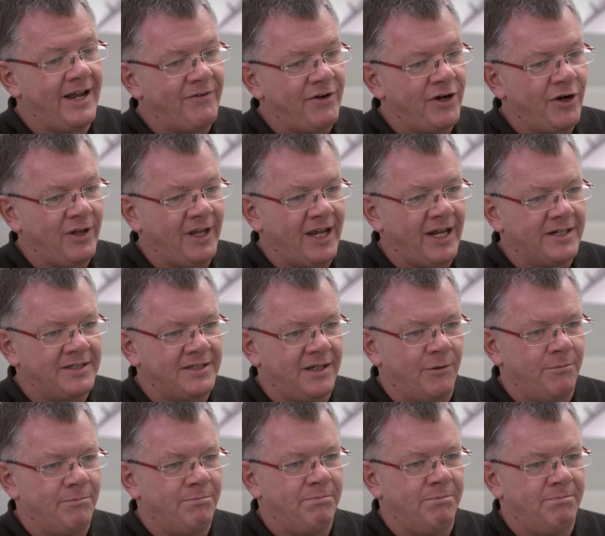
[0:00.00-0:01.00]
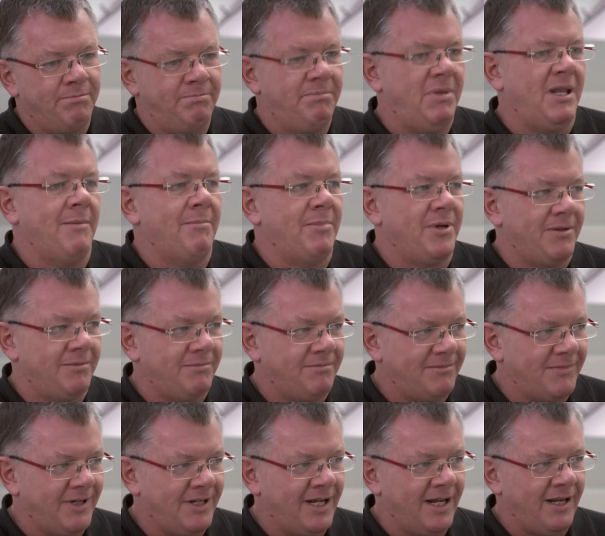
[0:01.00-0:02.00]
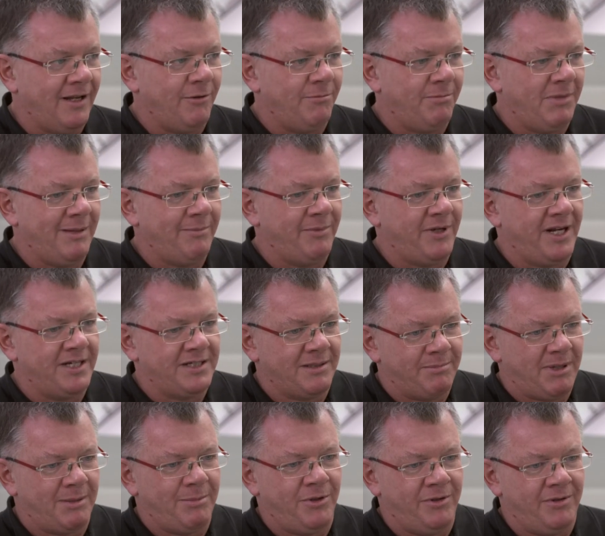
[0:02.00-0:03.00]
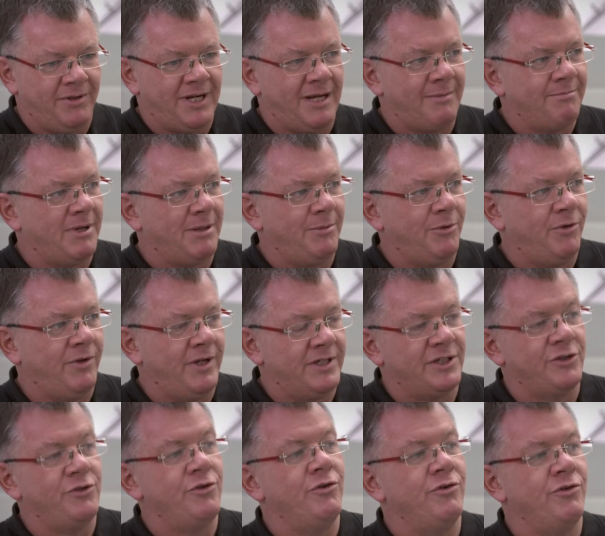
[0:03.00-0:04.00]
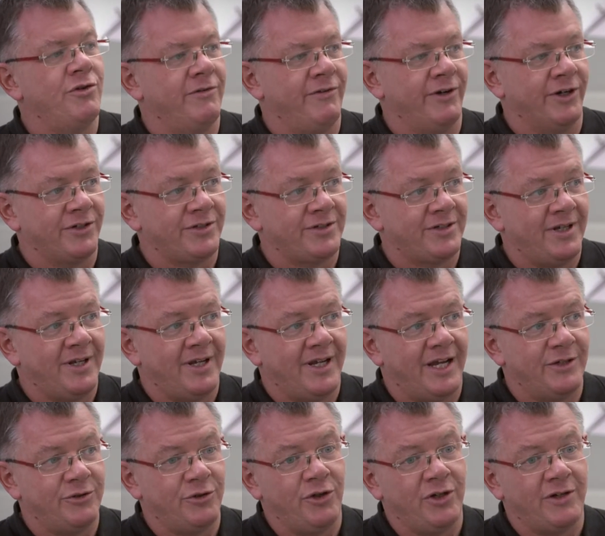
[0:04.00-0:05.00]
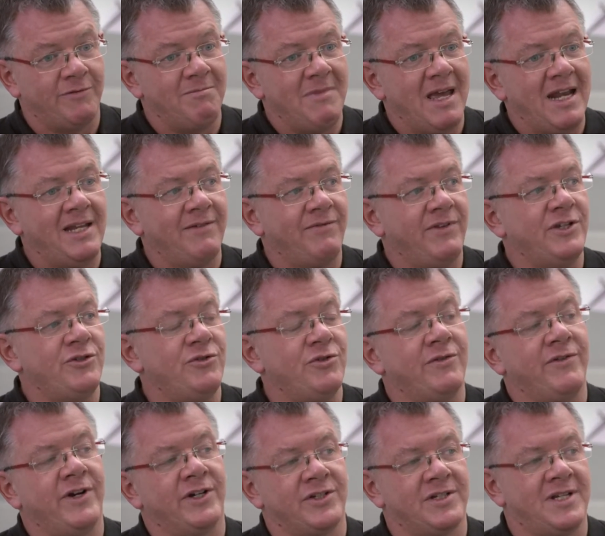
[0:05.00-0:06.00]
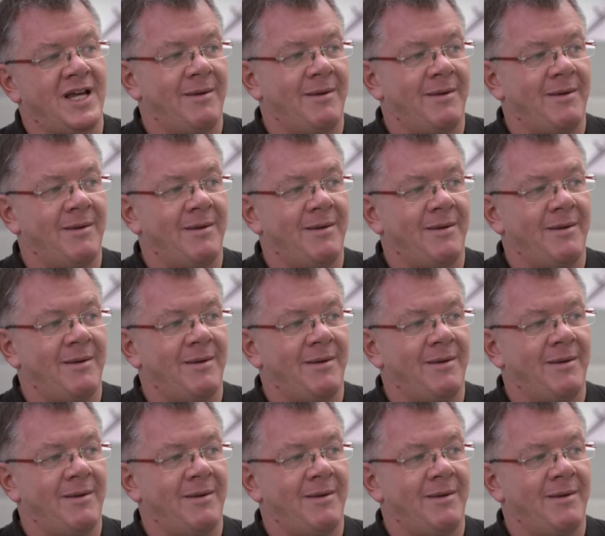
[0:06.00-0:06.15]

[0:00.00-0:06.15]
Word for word: every now and again, there's a little blip and that little blip creates a bubble, and that bubble is a new universe. And so you could have many of these universes